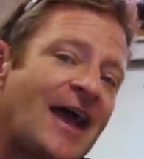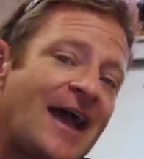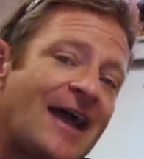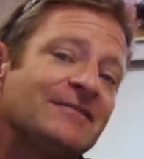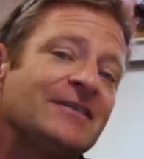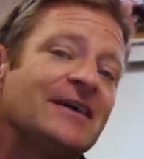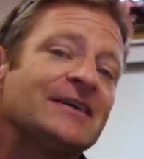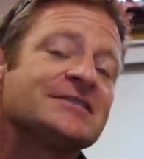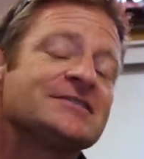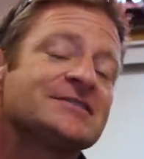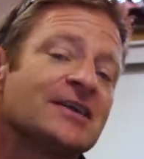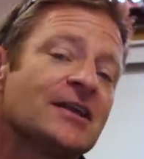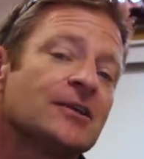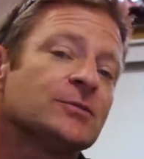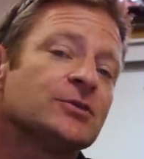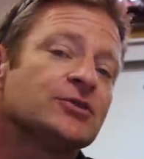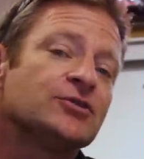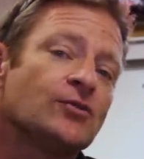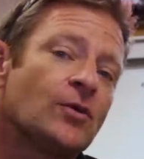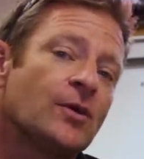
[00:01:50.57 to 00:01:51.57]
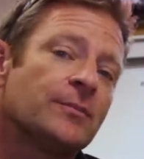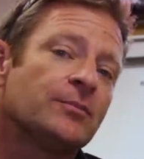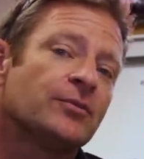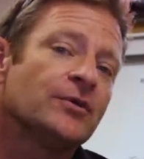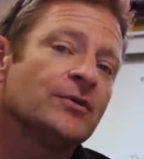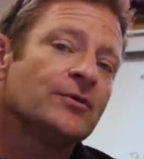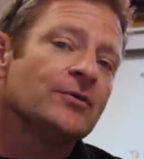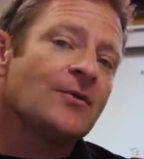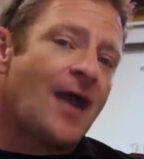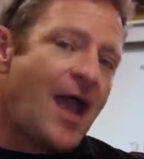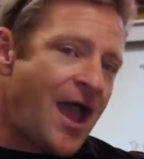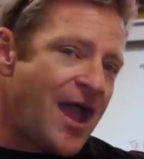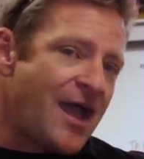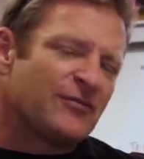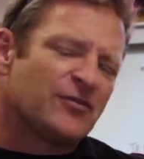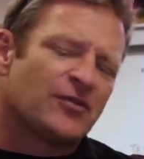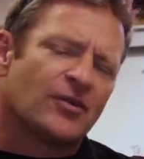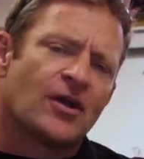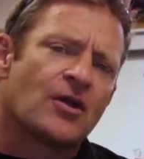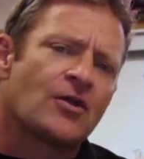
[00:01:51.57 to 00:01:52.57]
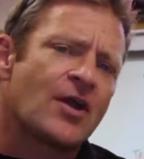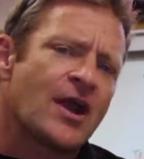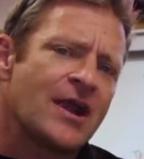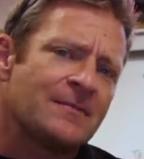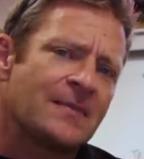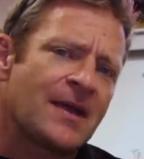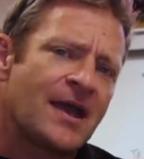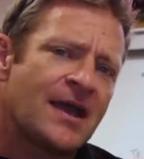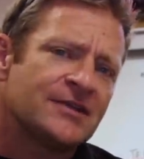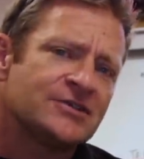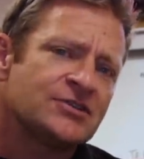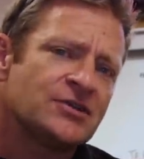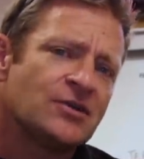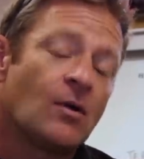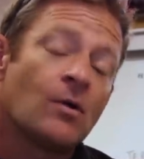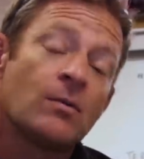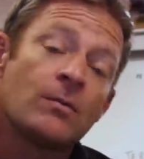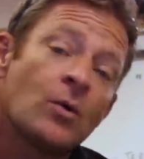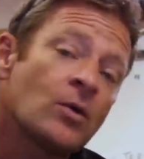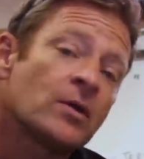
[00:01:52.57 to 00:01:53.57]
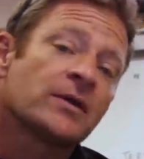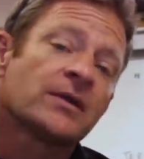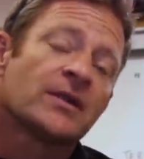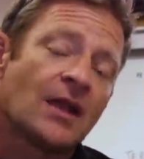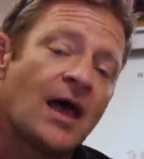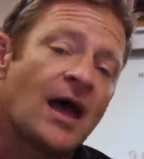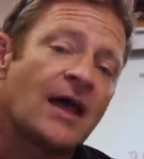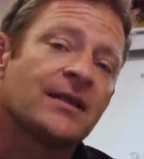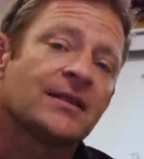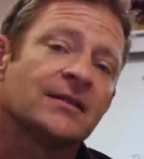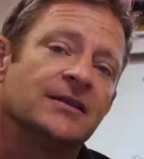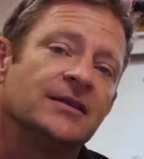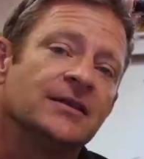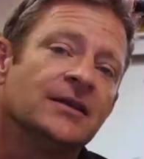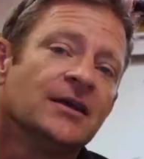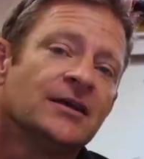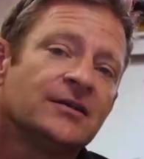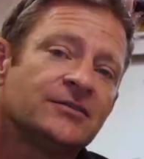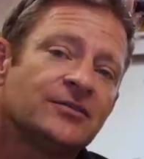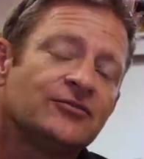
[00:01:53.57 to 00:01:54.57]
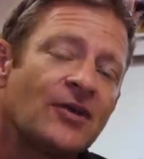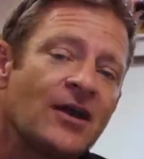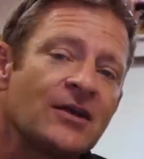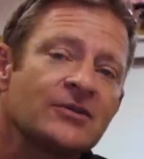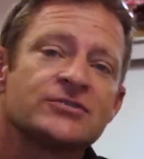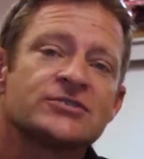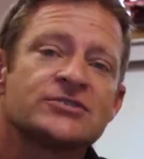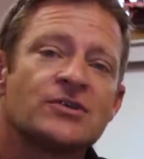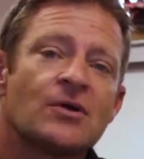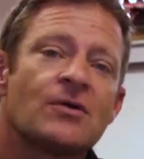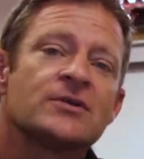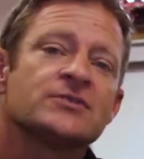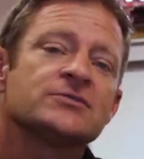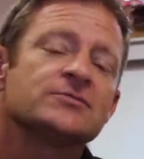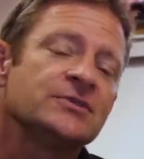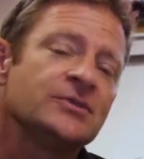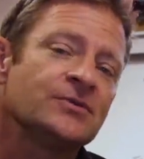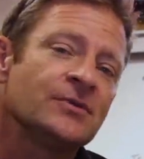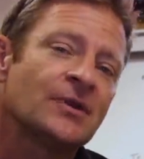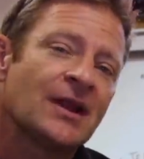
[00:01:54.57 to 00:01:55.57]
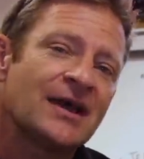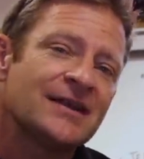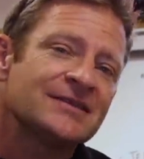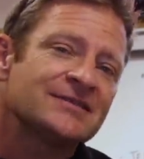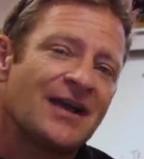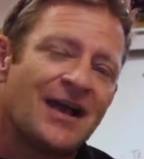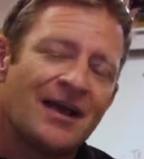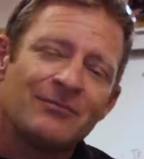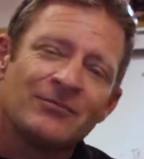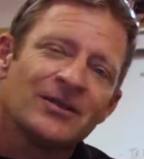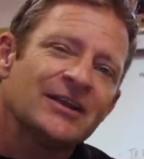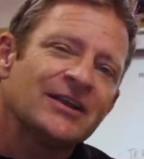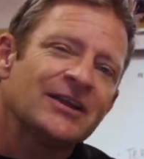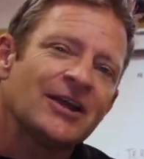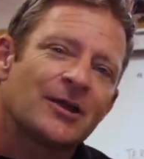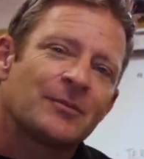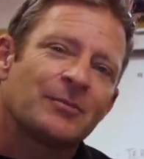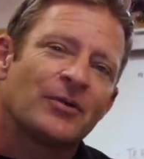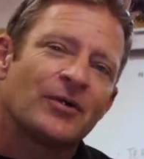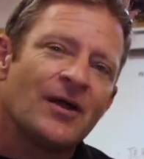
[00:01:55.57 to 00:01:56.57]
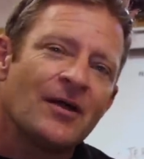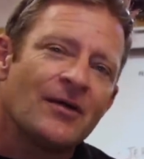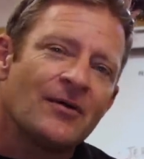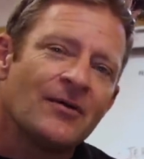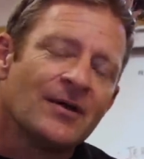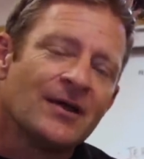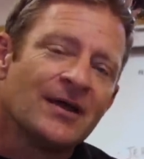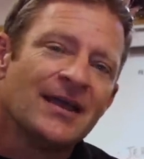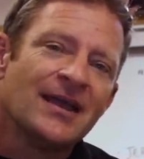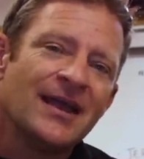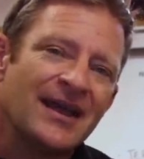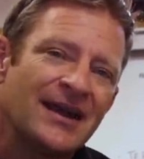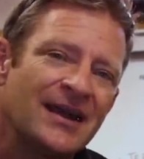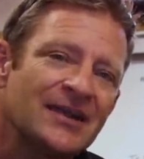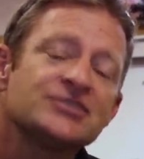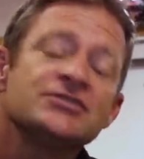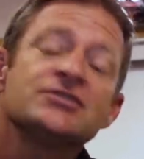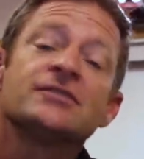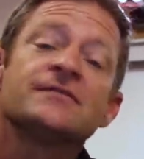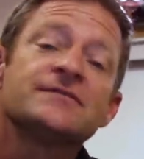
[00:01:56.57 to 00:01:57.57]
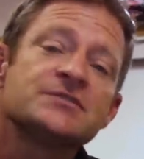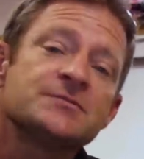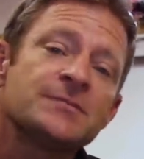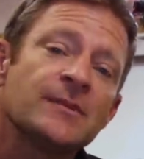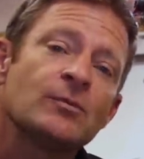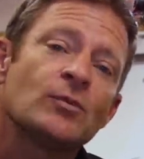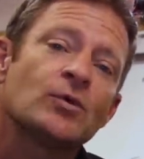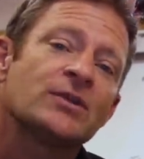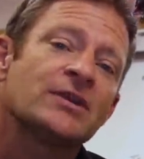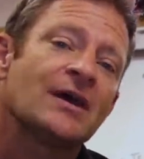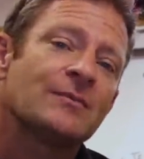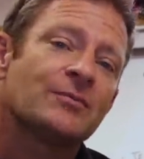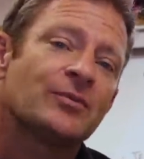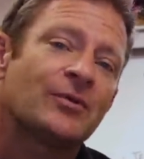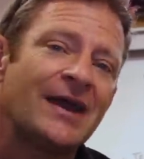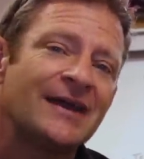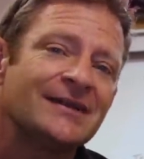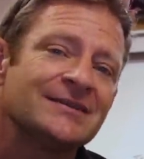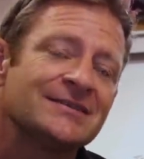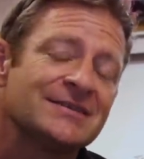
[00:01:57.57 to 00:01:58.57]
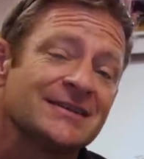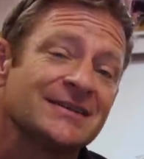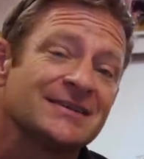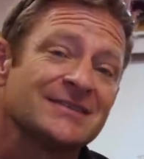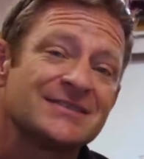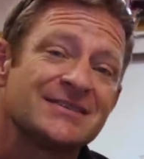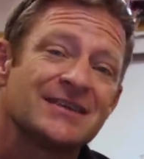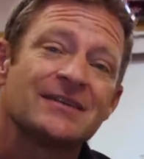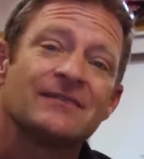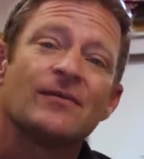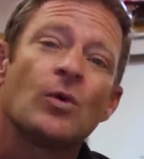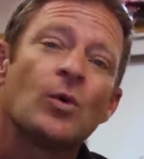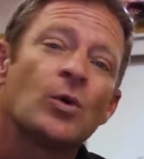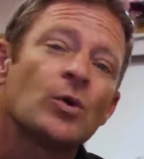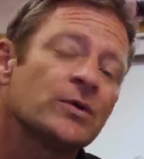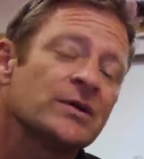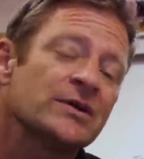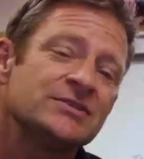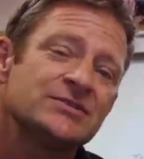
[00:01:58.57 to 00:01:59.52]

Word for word: have that celebratory brew after a great match, or more than likely, to drown your sorrows when you realize I'm really not a pro. And I should have spent more time practicing instead of ordering